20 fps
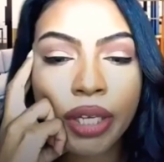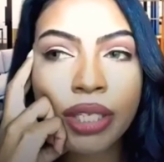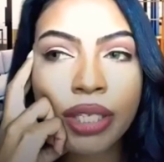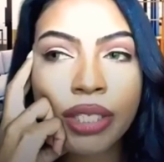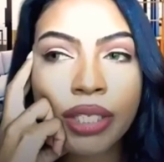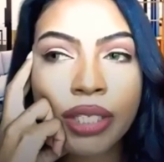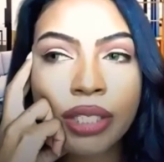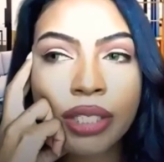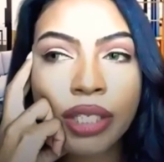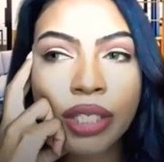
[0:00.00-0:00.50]

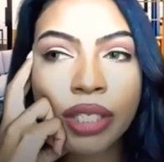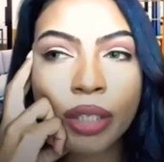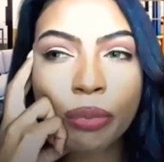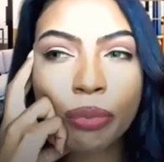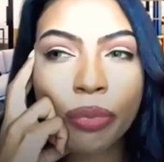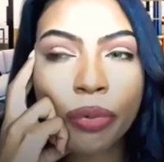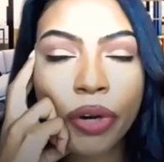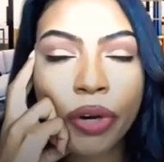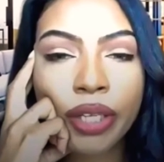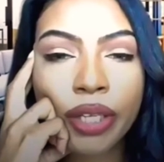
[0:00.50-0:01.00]
an
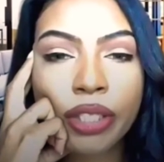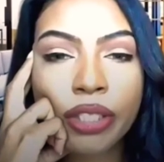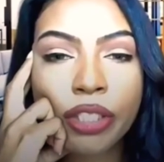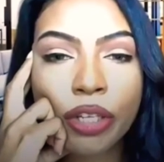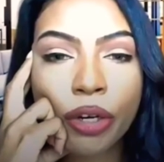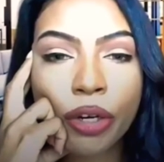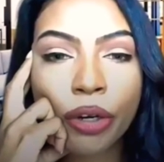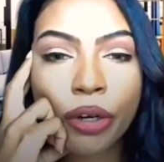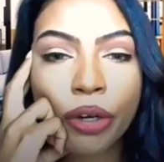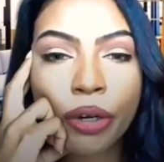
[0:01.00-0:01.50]
umbrella
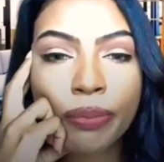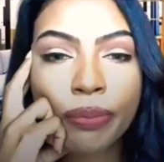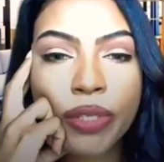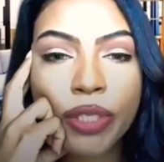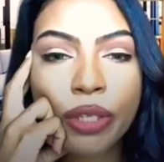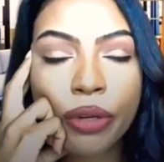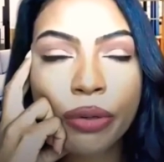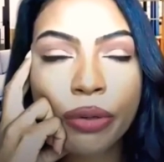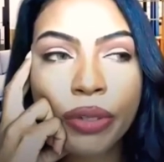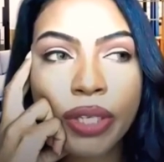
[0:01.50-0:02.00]
term,
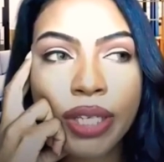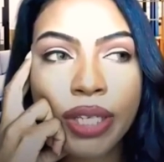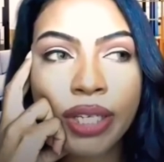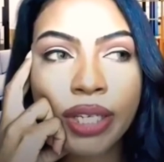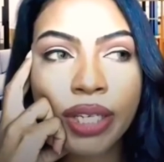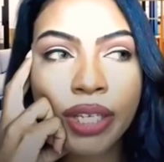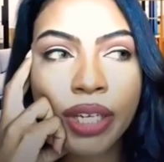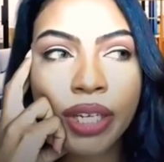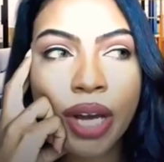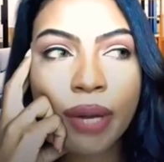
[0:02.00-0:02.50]
so it
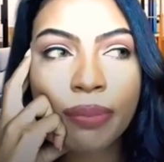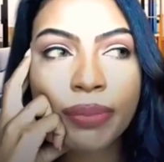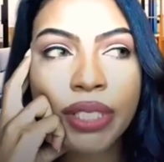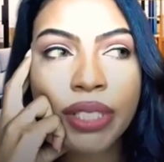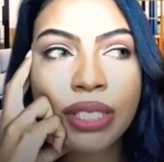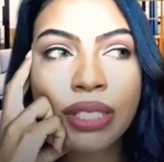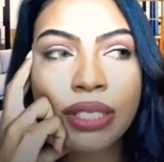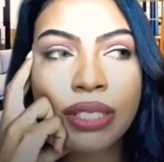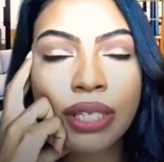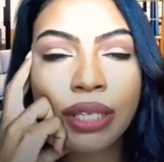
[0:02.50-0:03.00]

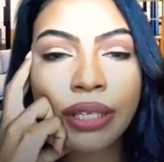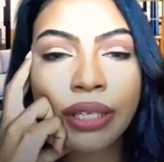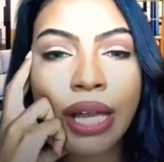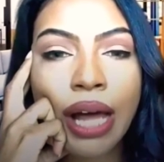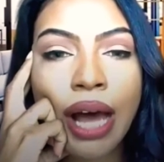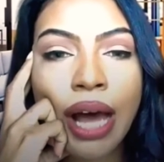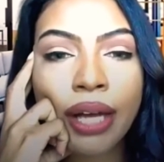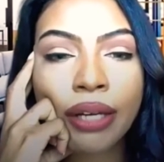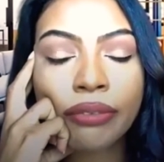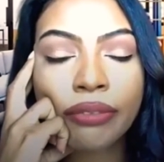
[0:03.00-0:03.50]
encompasses a
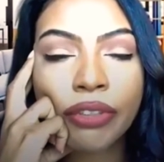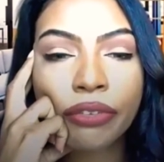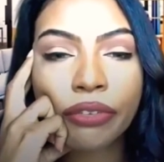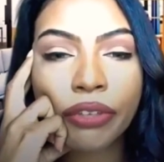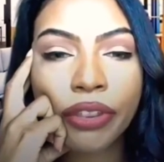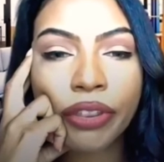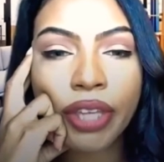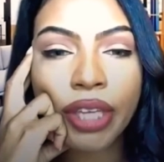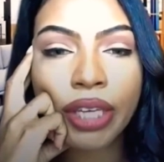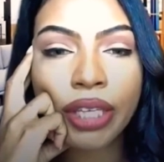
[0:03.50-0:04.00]
lot of
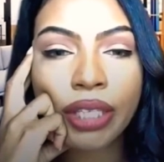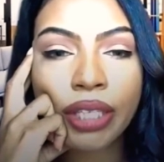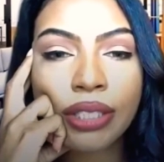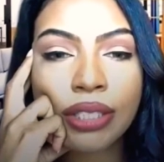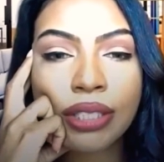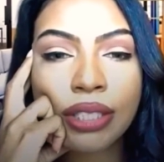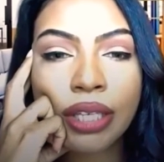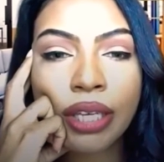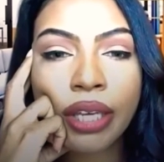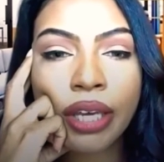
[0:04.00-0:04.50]
different
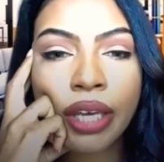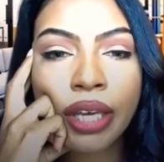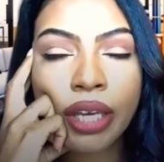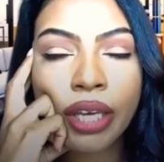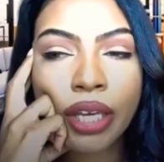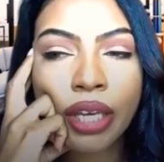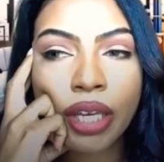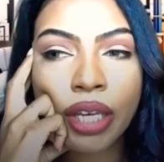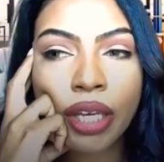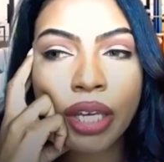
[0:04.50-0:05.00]
things,
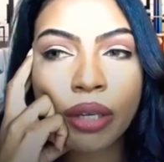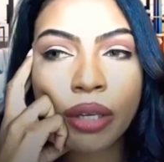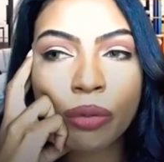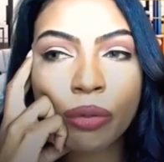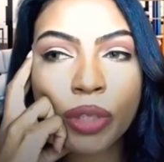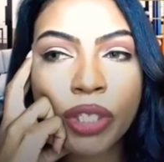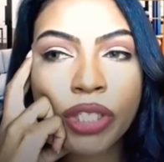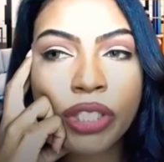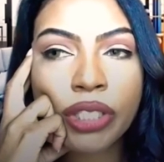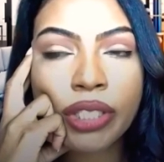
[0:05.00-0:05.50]
and
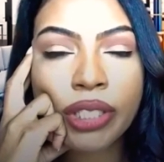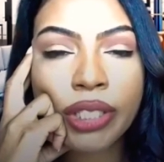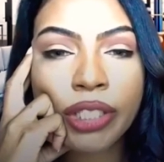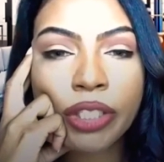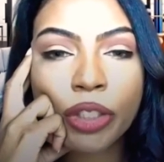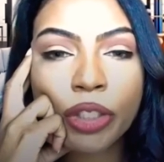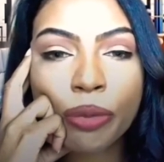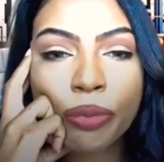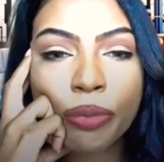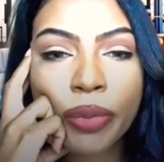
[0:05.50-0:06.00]
we just
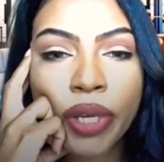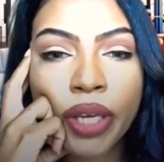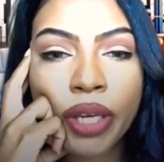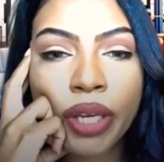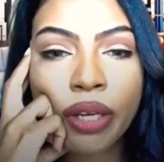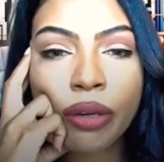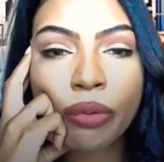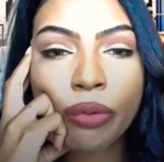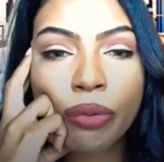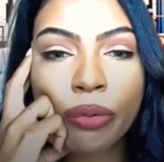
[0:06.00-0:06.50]
let you pick
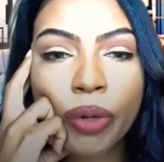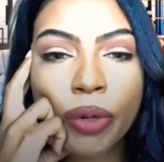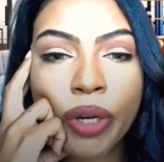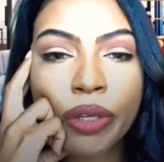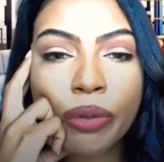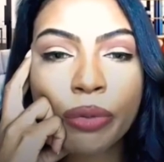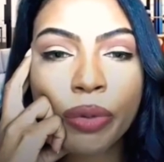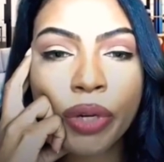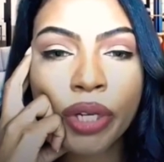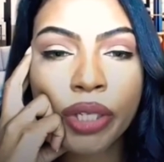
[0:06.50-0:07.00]
where
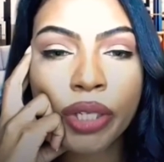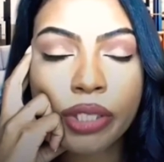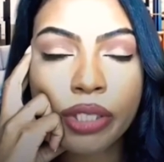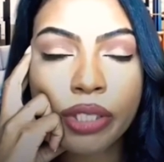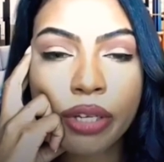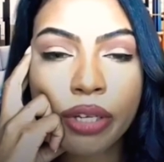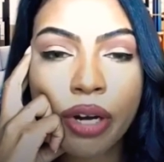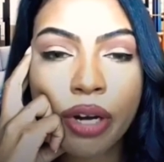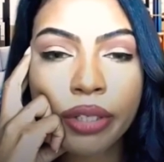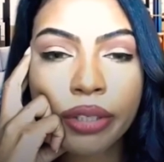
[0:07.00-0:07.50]
you want to
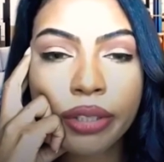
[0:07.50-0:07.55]
start.